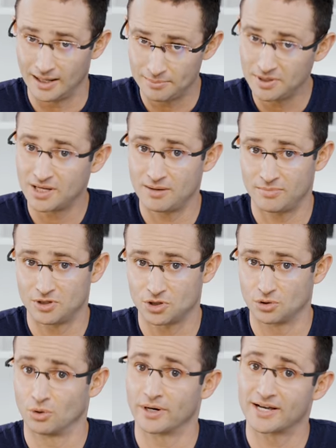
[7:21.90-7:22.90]
Let me keep this
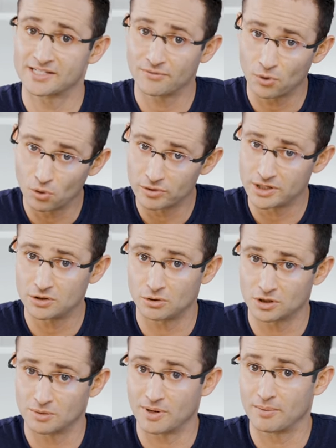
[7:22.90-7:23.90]
short as I've already
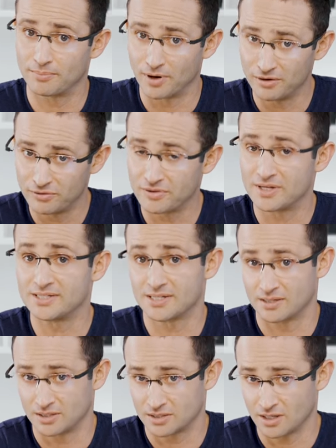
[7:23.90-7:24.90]
talked about both of these
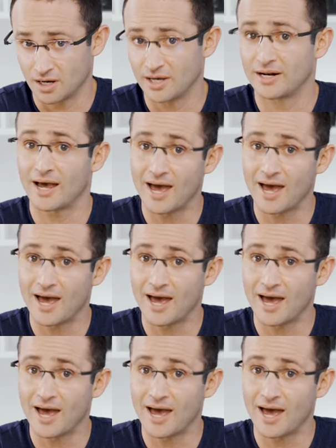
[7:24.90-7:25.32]
in this guide